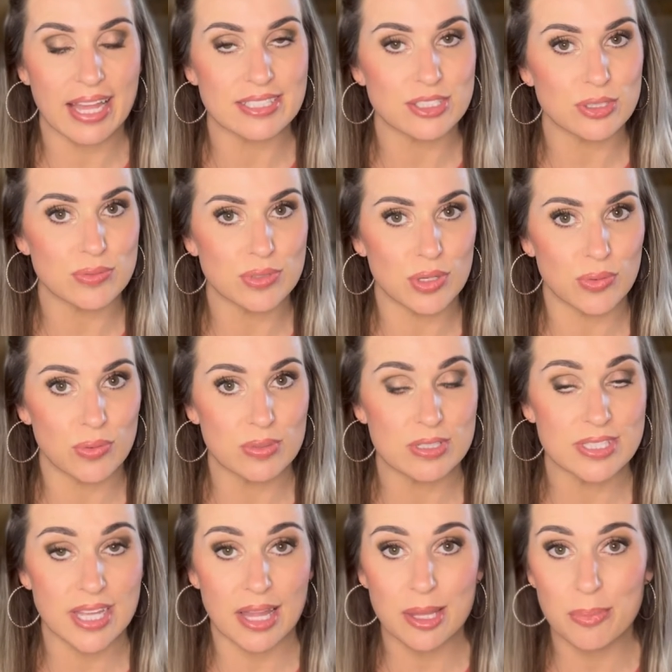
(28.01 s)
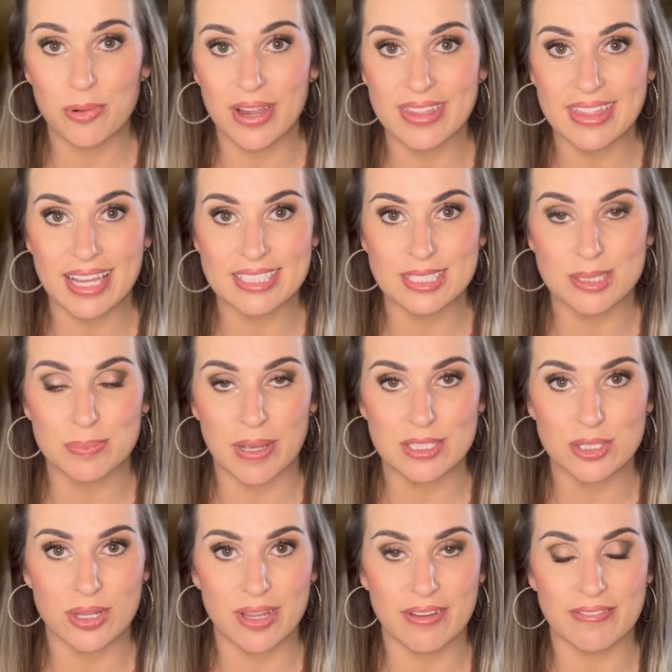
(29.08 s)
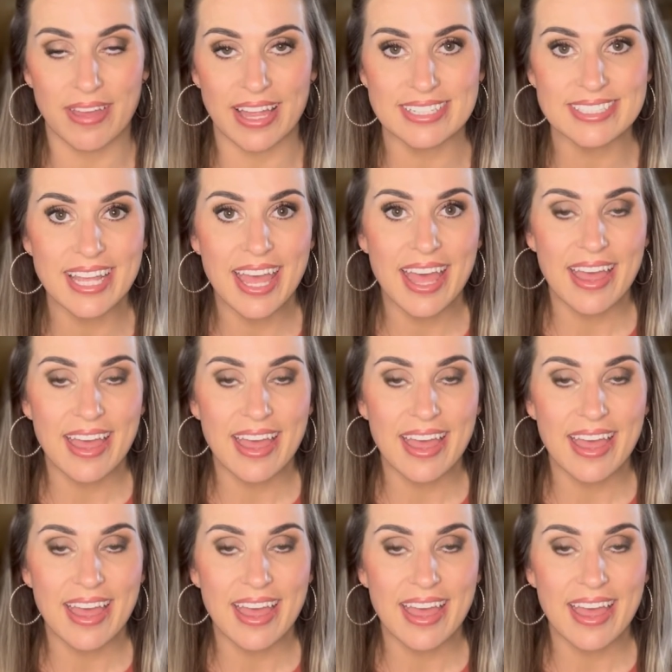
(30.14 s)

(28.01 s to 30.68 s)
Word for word: and so to celebrate that special event,